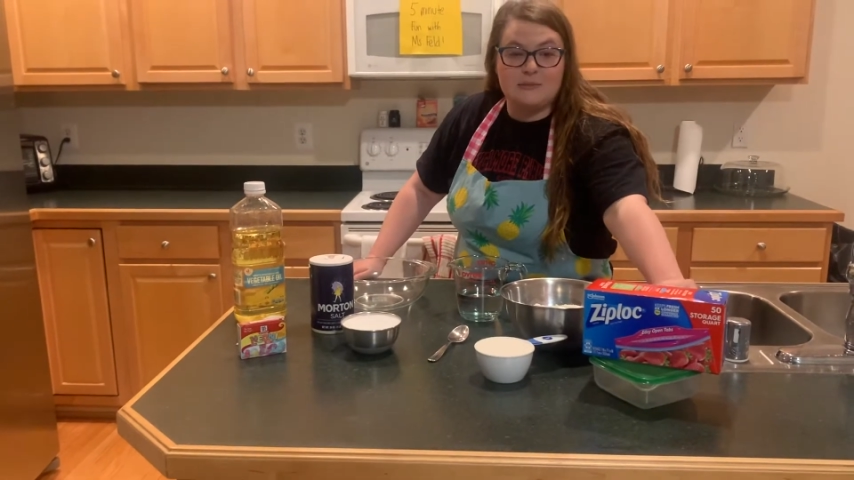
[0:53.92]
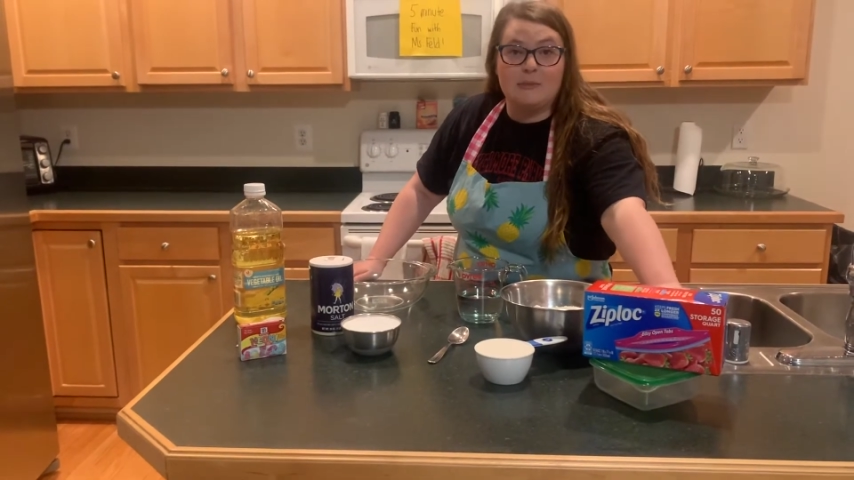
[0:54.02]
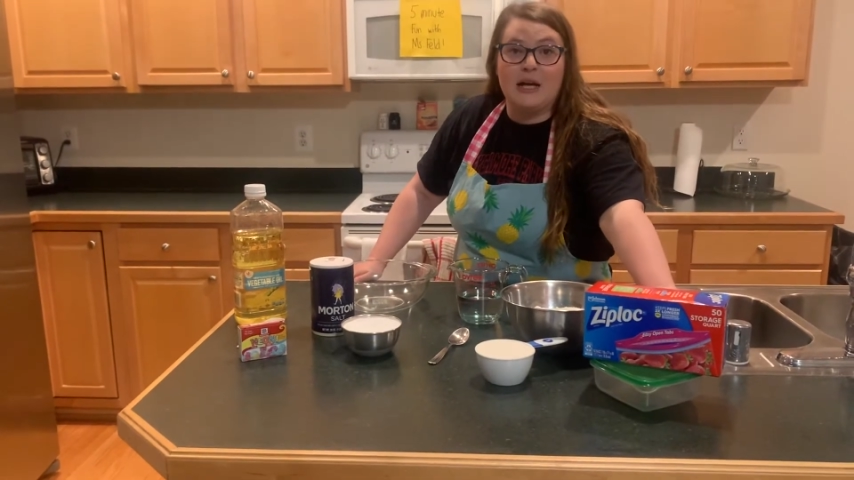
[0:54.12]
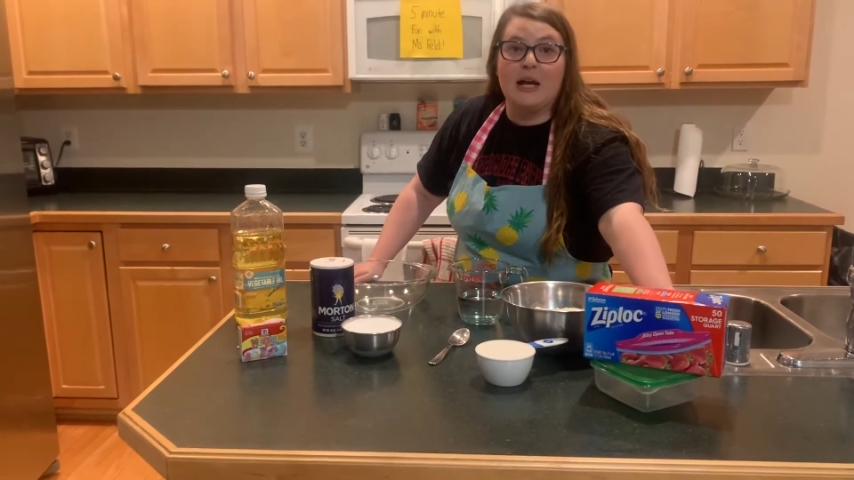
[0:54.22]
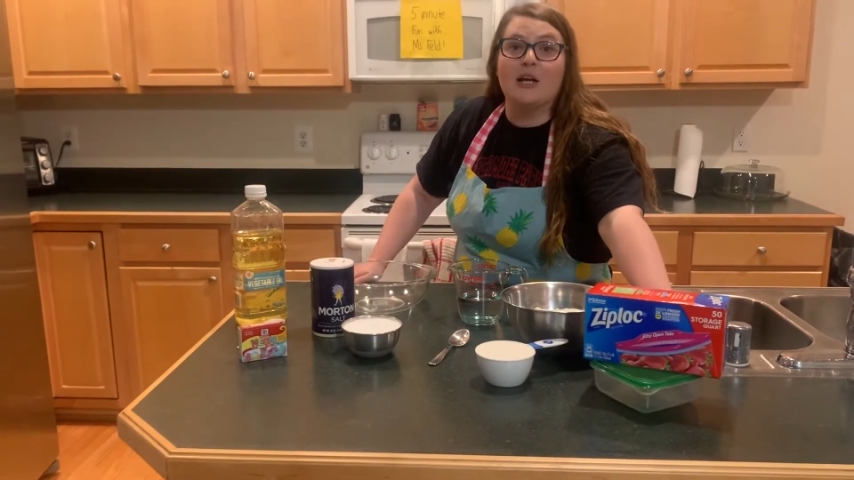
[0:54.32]

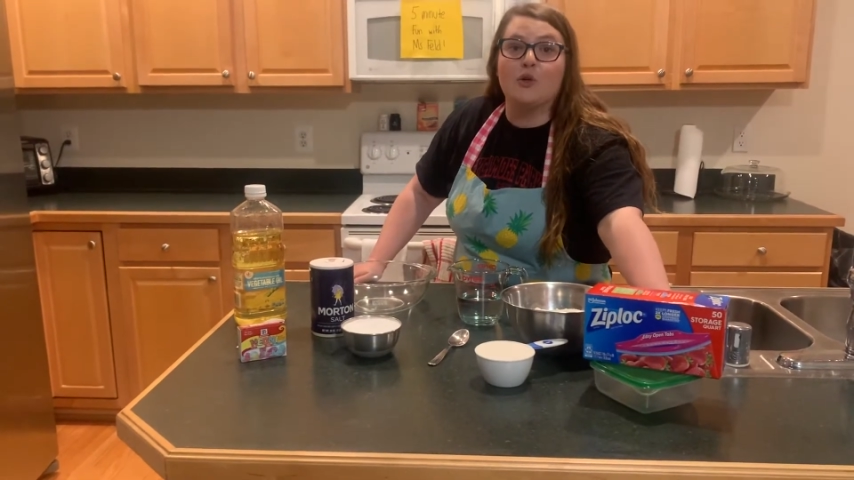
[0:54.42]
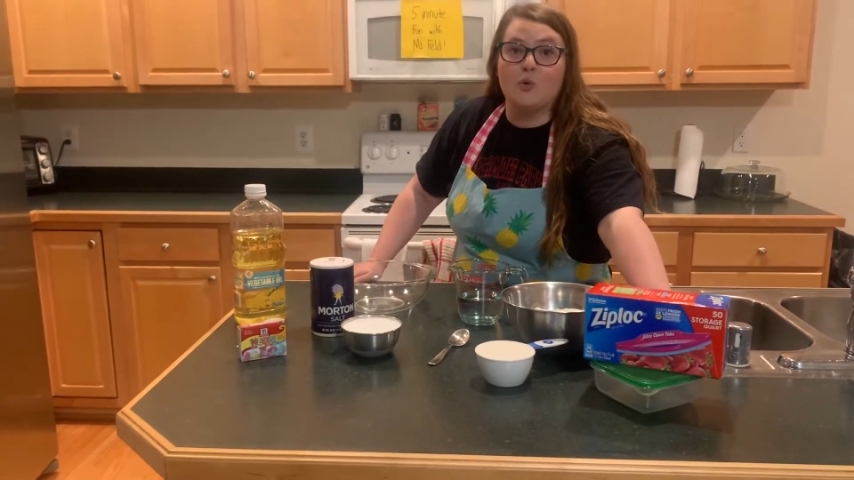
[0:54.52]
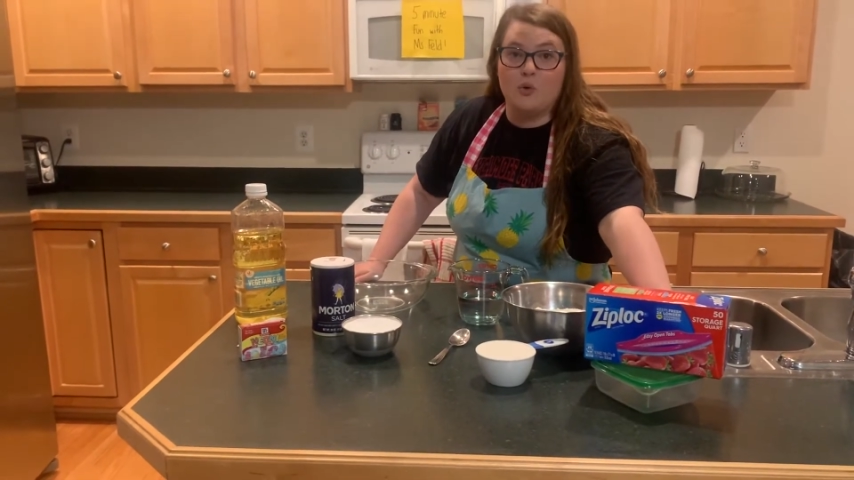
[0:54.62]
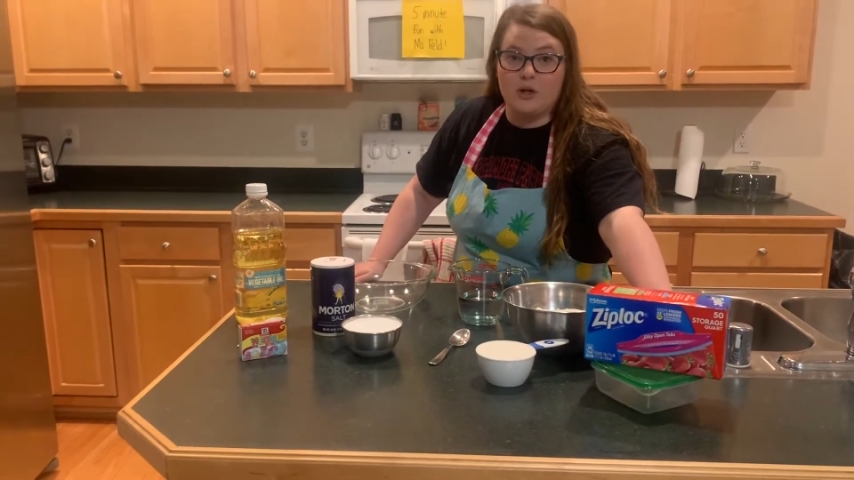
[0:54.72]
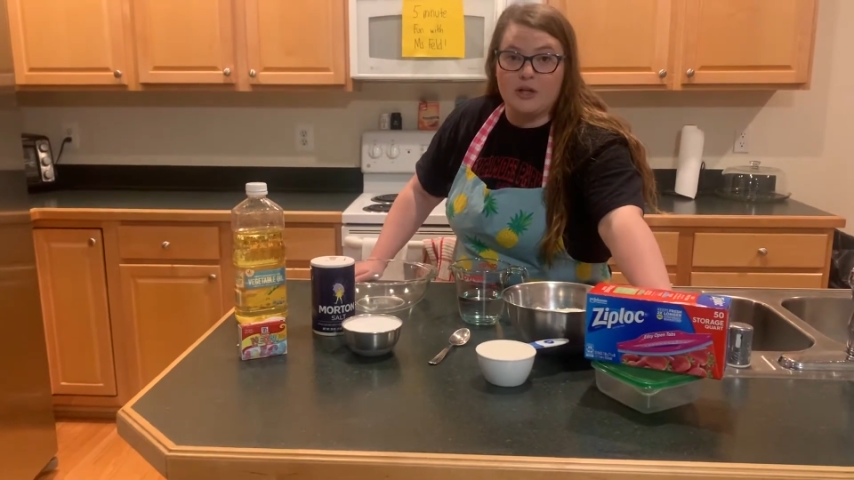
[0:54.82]
bag
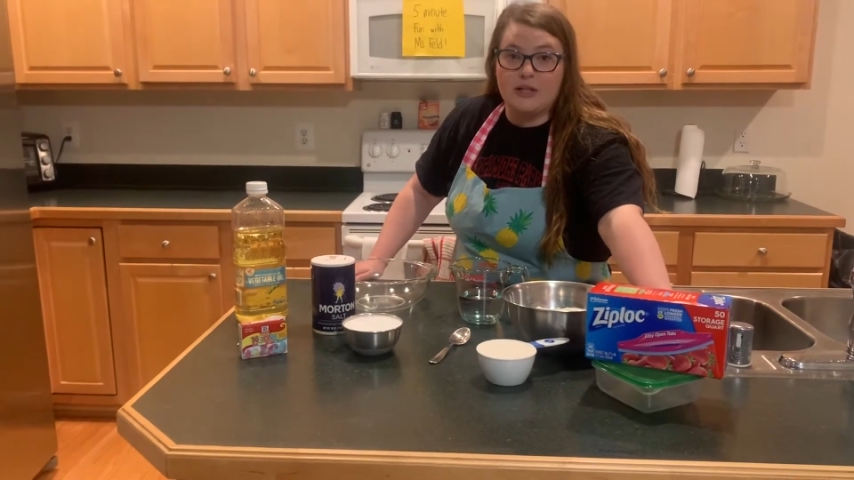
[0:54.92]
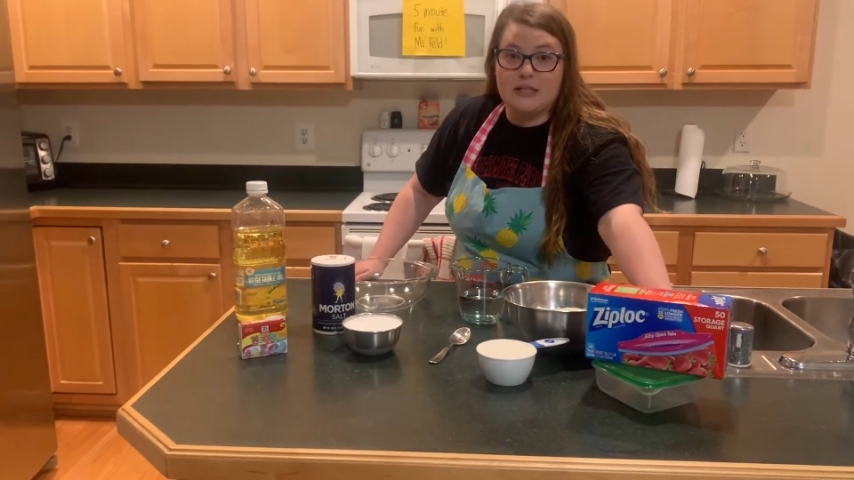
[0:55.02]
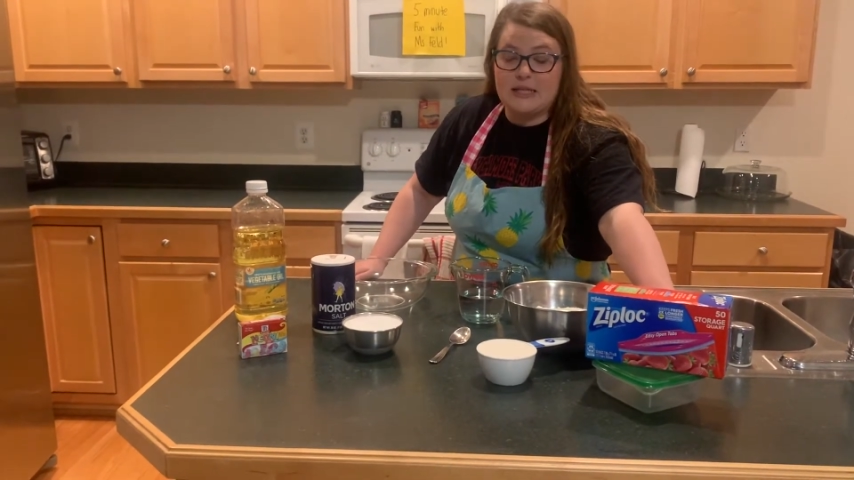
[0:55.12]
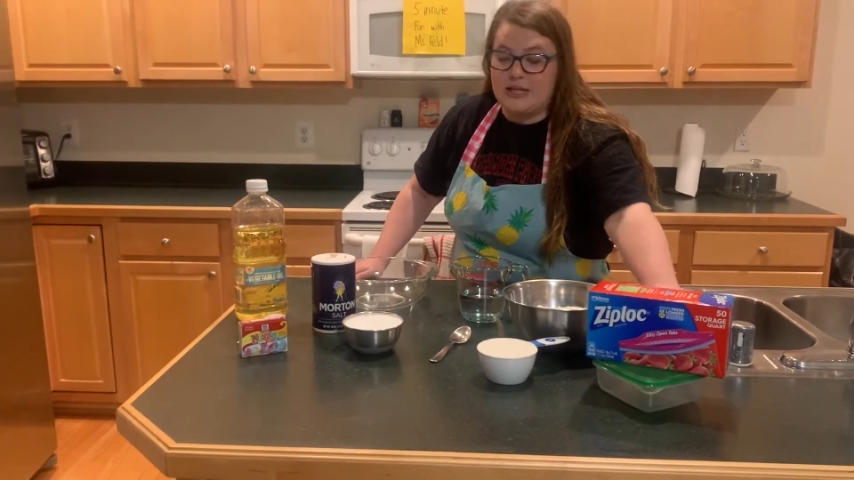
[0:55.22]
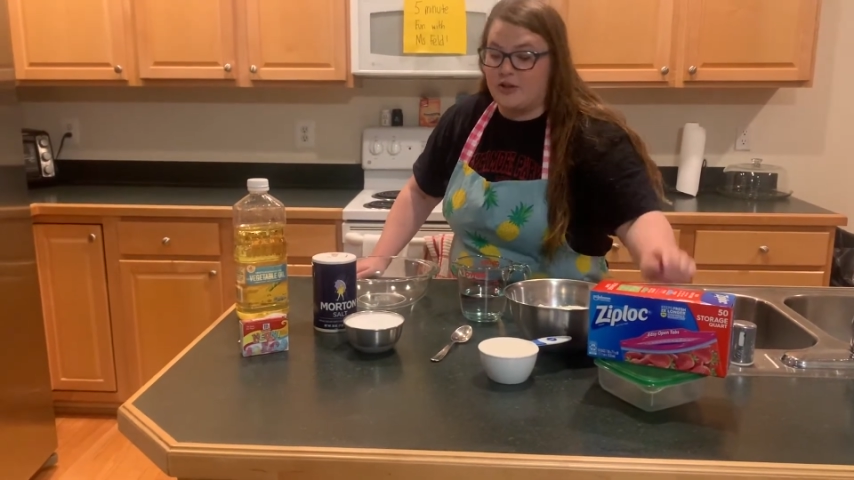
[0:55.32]
or a
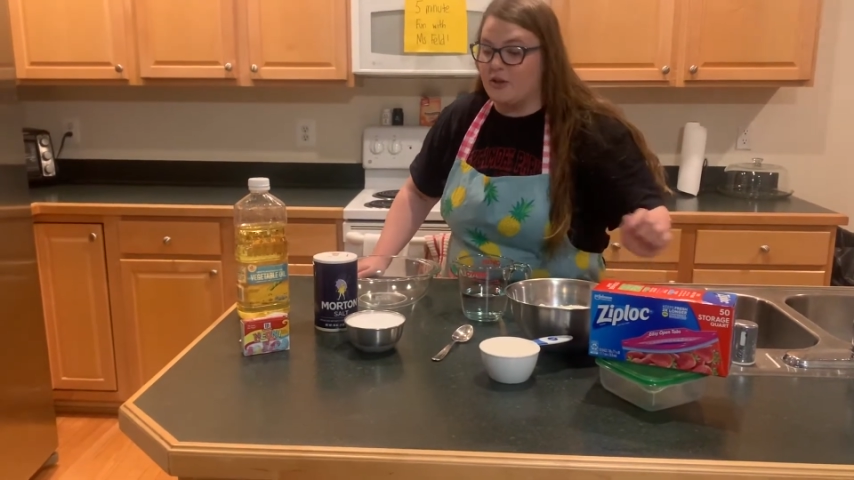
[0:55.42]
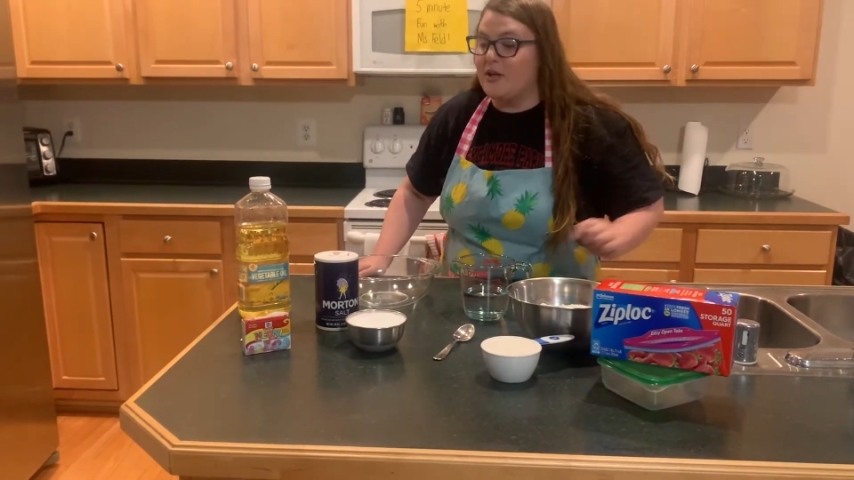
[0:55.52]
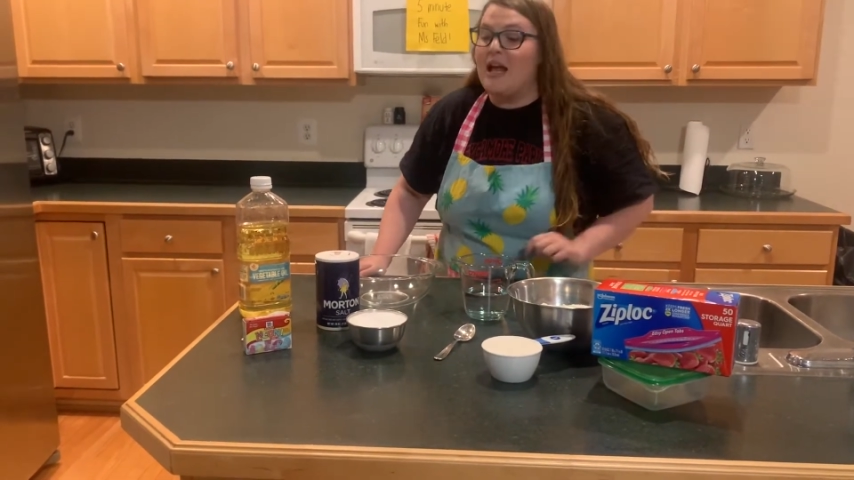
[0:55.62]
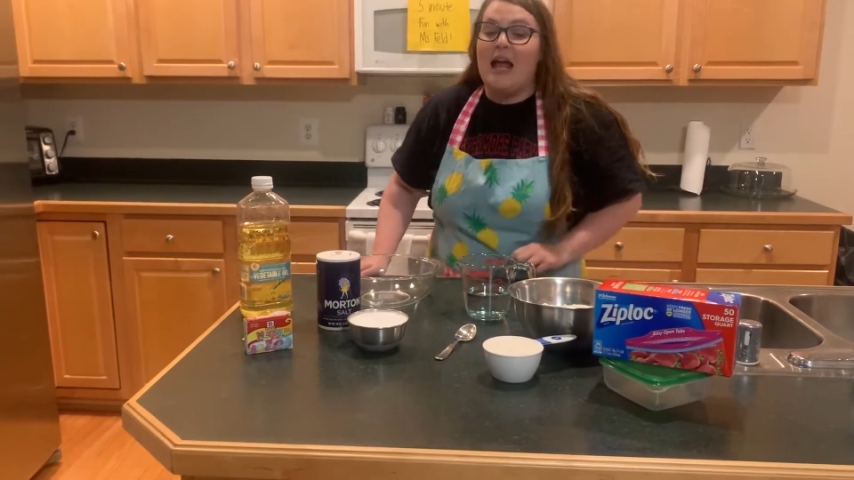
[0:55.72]
container,